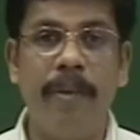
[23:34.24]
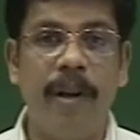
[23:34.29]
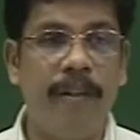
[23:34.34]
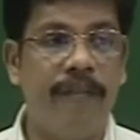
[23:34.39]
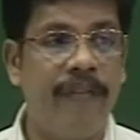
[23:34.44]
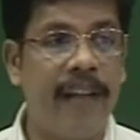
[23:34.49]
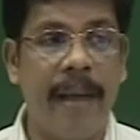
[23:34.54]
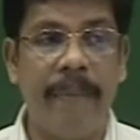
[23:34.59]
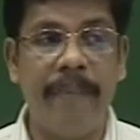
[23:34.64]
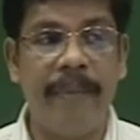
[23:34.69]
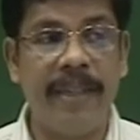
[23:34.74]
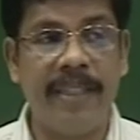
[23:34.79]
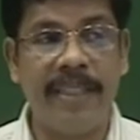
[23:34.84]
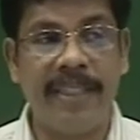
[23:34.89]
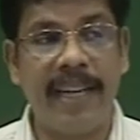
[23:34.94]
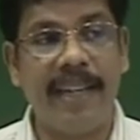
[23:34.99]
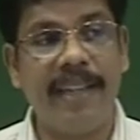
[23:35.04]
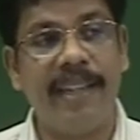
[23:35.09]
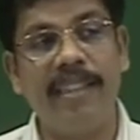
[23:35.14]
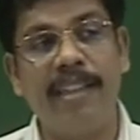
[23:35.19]
of
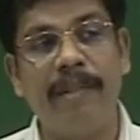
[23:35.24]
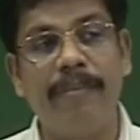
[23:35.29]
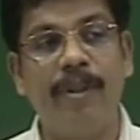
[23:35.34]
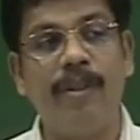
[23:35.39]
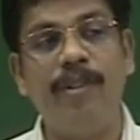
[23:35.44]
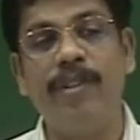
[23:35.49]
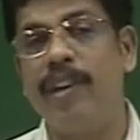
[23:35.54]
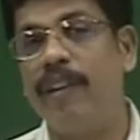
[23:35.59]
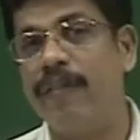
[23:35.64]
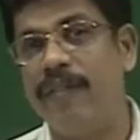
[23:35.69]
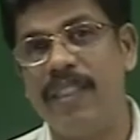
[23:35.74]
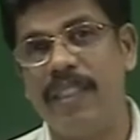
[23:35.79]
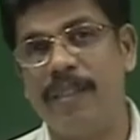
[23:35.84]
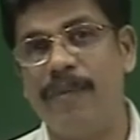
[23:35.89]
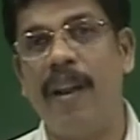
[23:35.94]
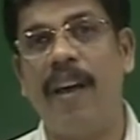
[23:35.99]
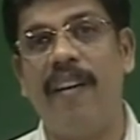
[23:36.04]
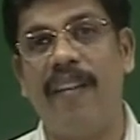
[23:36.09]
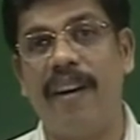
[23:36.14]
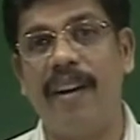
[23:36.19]
appreciating the beauty of this
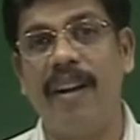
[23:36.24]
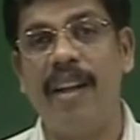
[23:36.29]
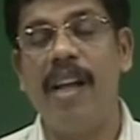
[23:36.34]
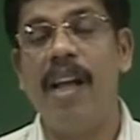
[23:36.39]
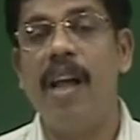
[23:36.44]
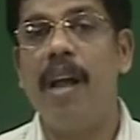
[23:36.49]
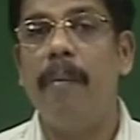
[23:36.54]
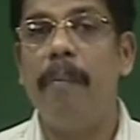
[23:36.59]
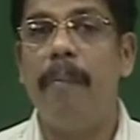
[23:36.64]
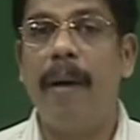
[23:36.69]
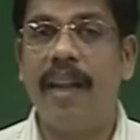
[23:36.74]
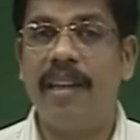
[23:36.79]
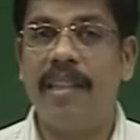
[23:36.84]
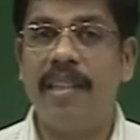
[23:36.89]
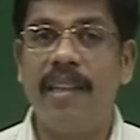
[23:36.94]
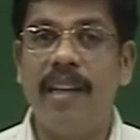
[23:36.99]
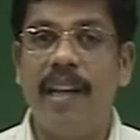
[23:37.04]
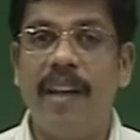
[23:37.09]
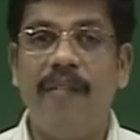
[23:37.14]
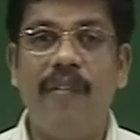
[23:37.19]
flower. But
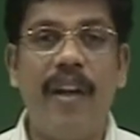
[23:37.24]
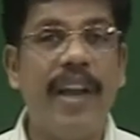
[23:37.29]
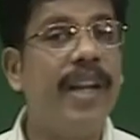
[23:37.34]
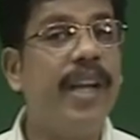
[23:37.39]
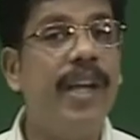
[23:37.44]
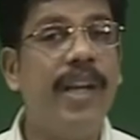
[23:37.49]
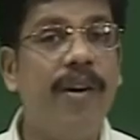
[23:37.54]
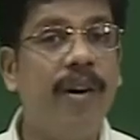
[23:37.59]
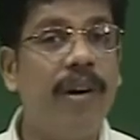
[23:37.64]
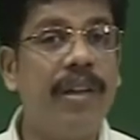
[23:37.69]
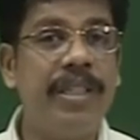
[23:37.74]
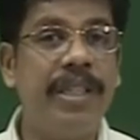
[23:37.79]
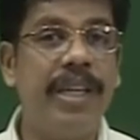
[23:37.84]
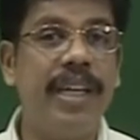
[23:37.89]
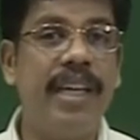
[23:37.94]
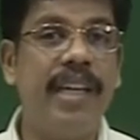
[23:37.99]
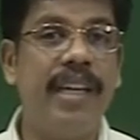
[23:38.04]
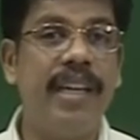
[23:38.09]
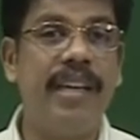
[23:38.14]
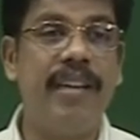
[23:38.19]
when he or
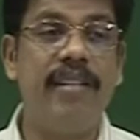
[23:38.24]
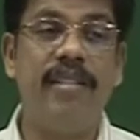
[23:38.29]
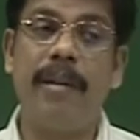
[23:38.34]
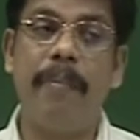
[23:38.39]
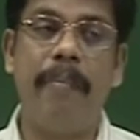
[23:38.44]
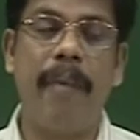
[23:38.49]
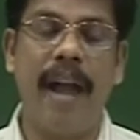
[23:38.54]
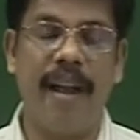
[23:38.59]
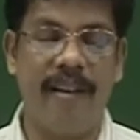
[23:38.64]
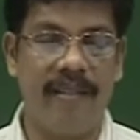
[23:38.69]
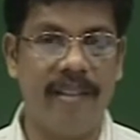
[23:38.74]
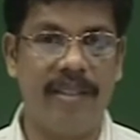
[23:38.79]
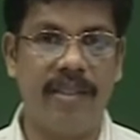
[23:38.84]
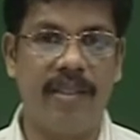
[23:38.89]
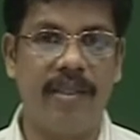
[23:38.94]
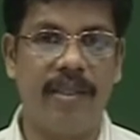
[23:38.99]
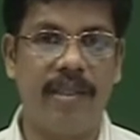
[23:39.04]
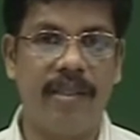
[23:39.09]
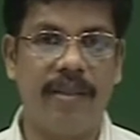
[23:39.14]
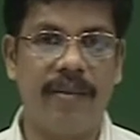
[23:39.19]
she is a
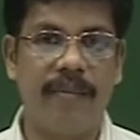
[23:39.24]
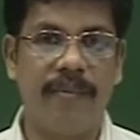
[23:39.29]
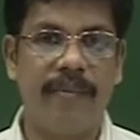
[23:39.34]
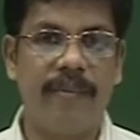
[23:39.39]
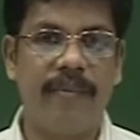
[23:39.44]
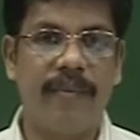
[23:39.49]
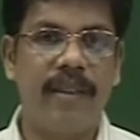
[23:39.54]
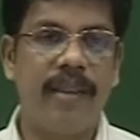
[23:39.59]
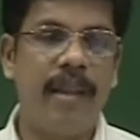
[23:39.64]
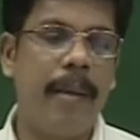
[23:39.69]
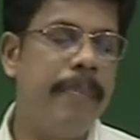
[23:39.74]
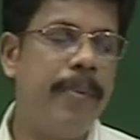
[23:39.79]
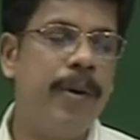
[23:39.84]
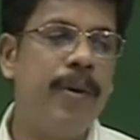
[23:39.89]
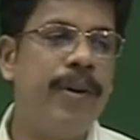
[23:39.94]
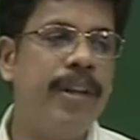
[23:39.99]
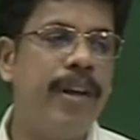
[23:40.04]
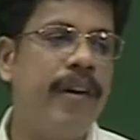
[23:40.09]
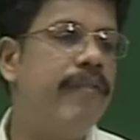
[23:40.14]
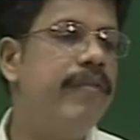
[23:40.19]
biologist, the
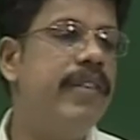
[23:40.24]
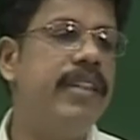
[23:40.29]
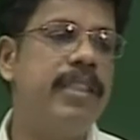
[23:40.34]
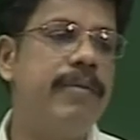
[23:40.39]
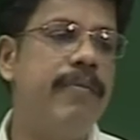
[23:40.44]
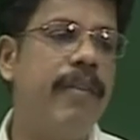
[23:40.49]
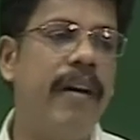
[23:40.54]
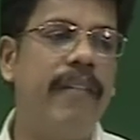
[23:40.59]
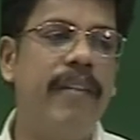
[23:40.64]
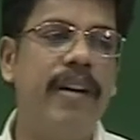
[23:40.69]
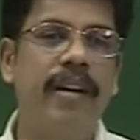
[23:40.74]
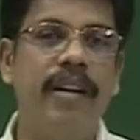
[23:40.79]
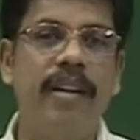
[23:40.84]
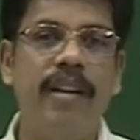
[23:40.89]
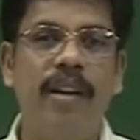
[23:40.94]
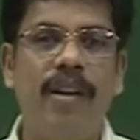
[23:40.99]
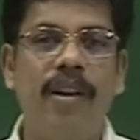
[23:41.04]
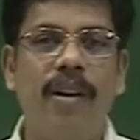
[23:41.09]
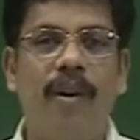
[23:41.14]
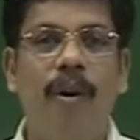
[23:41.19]
beauty of this flower
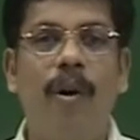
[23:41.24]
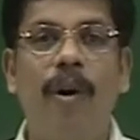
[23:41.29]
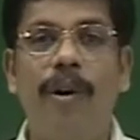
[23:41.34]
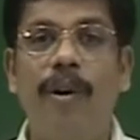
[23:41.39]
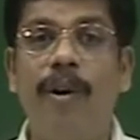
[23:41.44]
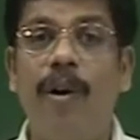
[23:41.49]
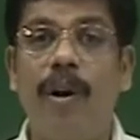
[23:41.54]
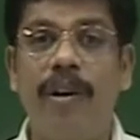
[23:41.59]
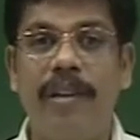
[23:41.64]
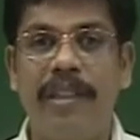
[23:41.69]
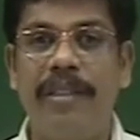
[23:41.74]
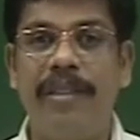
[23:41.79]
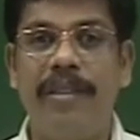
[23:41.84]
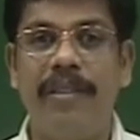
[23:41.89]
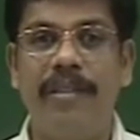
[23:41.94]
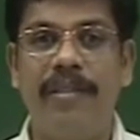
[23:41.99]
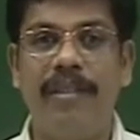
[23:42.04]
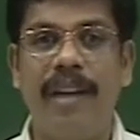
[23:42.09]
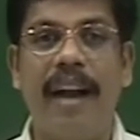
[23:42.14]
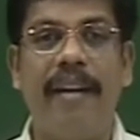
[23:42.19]
ought not
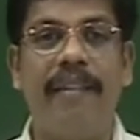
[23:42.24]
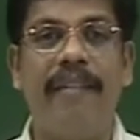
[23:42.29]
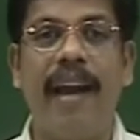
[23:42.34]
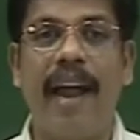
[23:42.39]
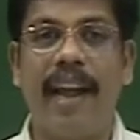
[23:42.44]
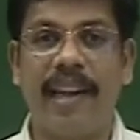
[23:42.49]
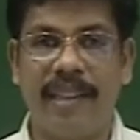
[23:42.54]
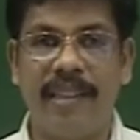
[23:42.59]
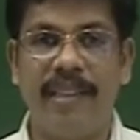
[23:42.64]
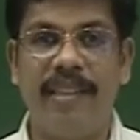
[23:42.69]
attract